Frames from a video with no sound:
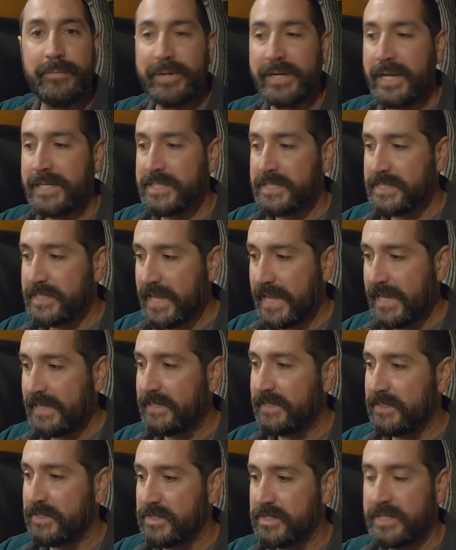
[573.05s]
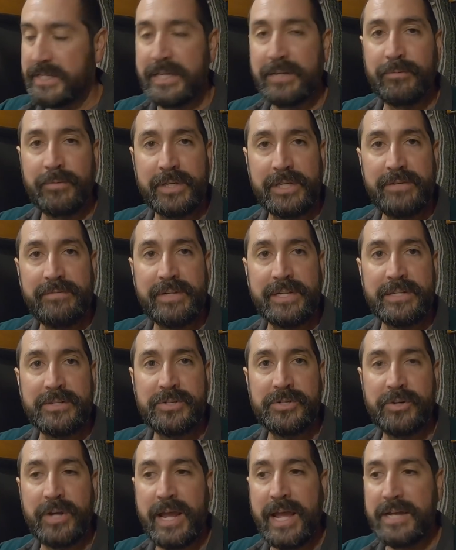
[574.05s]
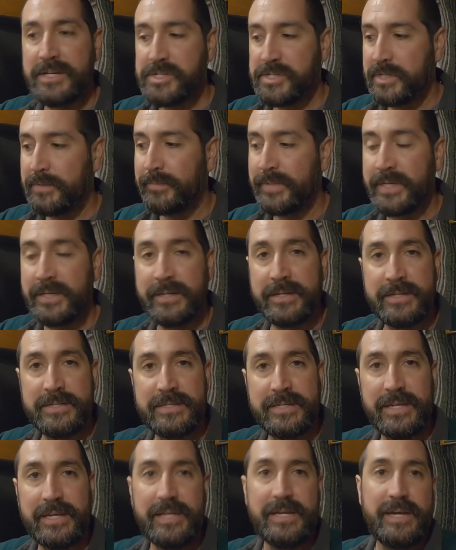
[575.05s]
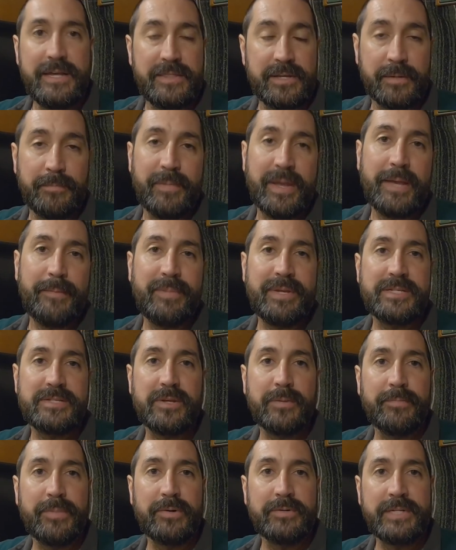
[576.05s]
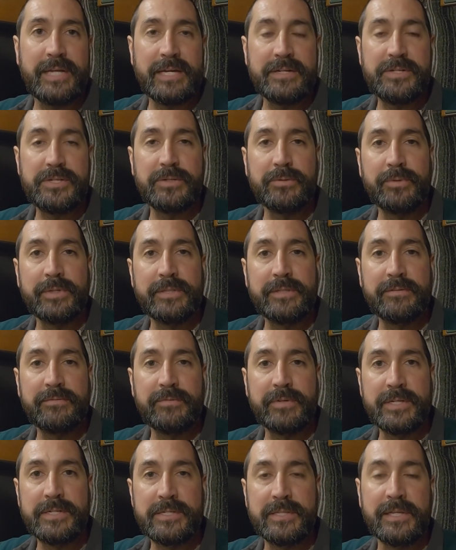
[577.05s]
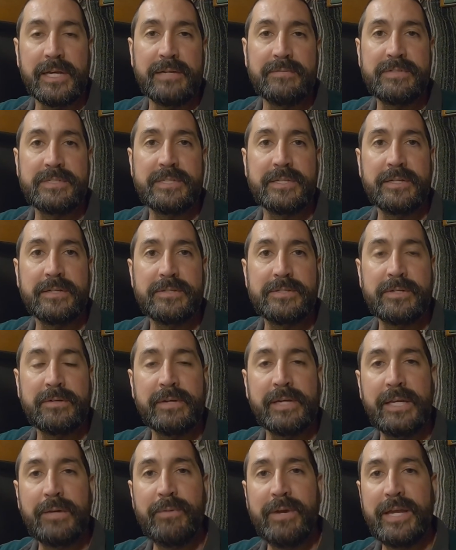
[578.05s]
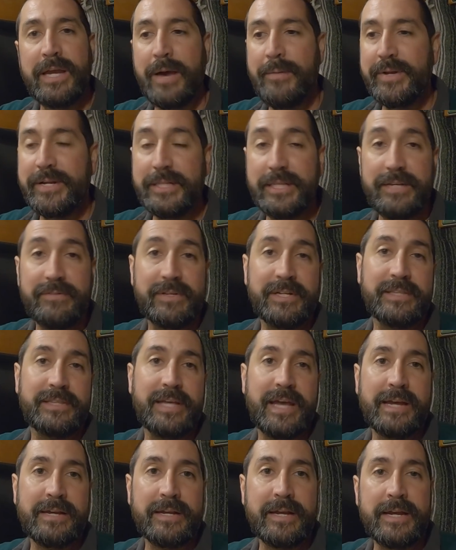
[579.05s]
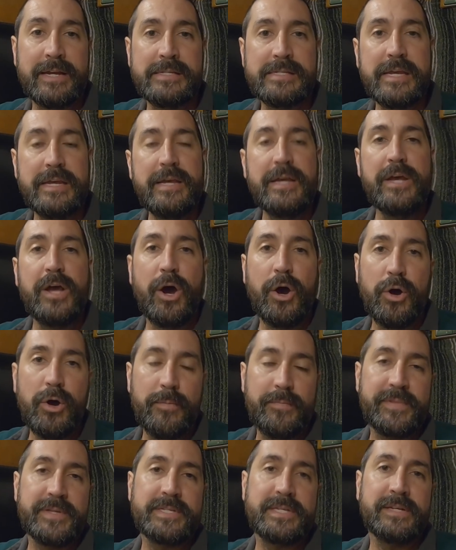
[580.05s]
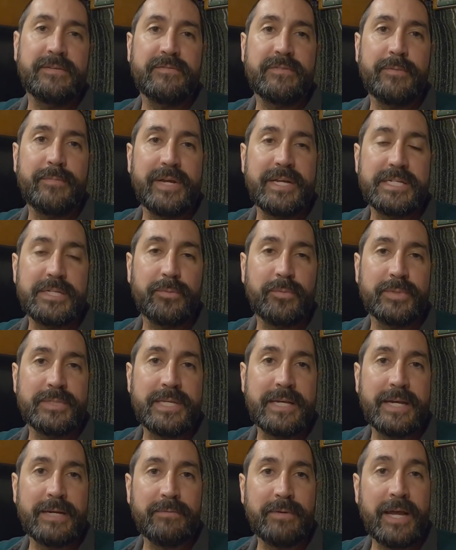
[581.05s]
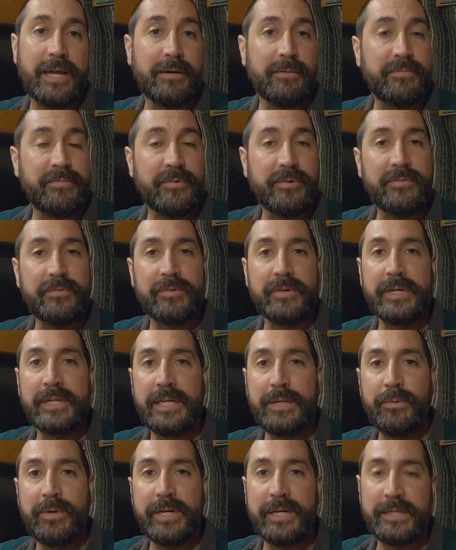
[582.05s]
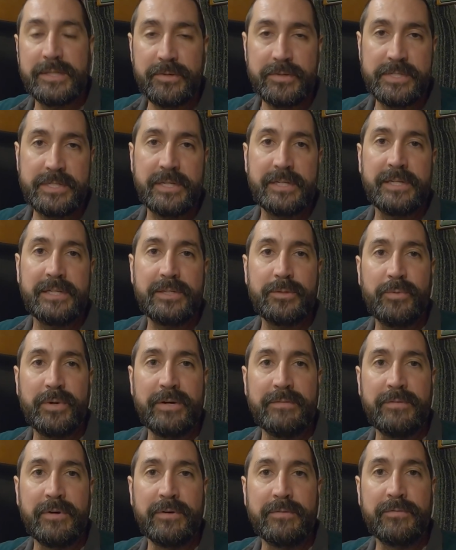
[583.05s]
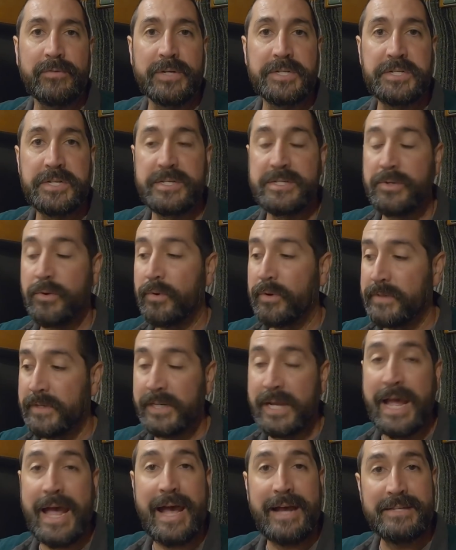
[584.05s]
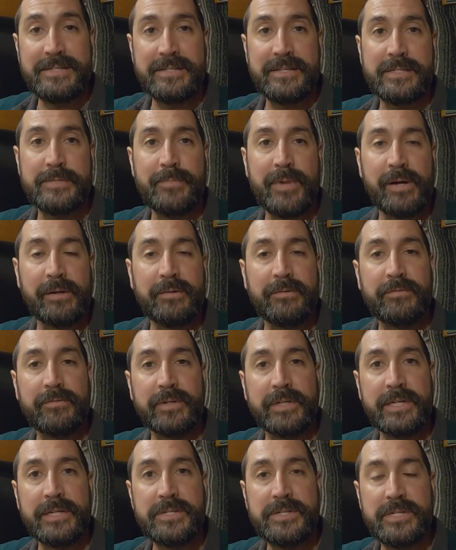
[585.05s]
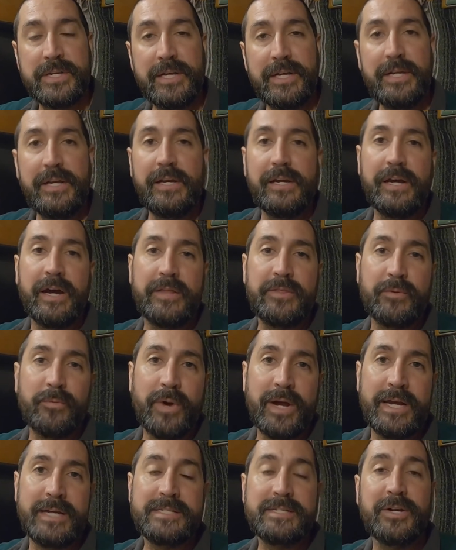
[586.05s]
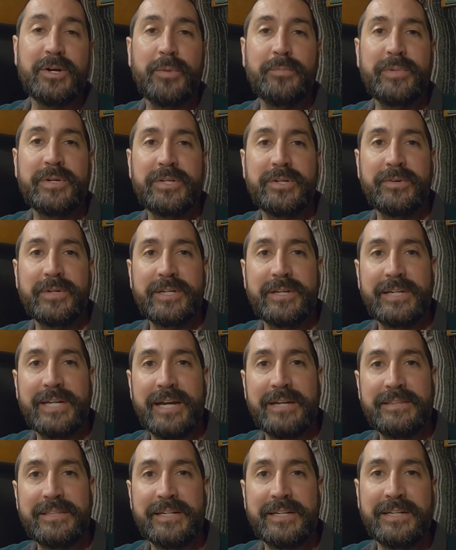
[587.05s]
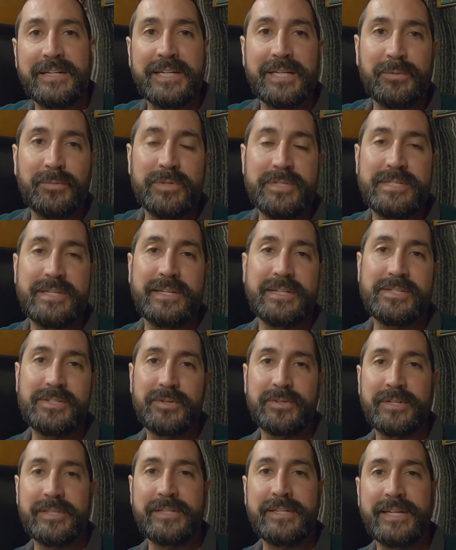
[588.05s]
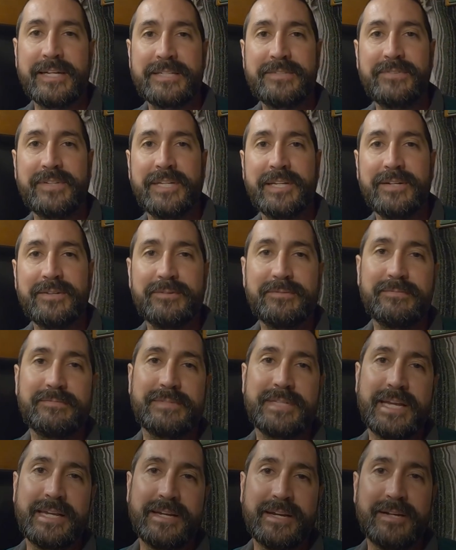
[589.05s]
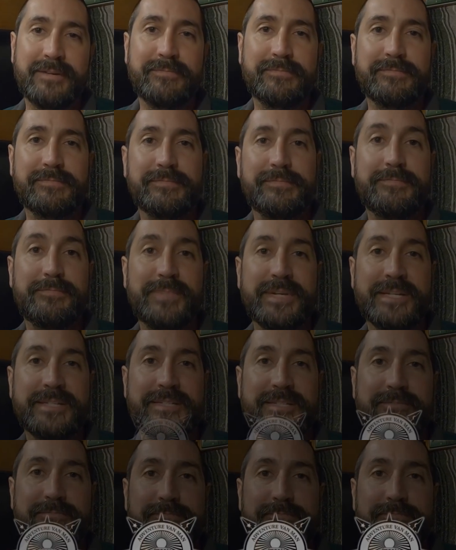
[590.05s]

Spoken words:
But I just hate to just get rid of it and trash it because there may be some potential with the fridge left still. So anyway, I'm going to leave it at that, guys. I hope this information was helpful for anyone interested in 12-volt fridges or that has this model fridge. Otherwise, I hope you're doing good out there, and we'll see you soon in the next video. Take care. Peace.